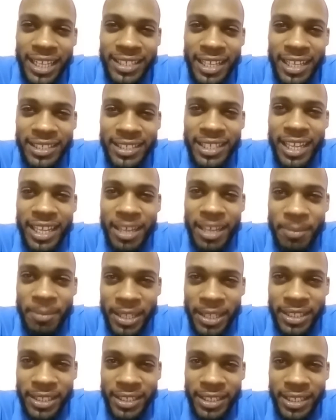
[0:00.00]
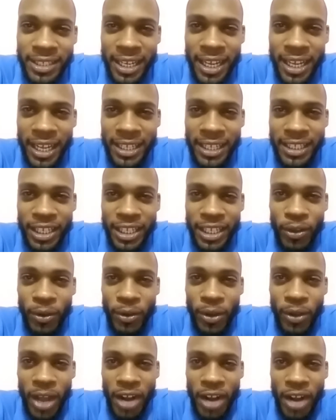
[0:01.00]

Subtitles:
That's a statement to say that, you know,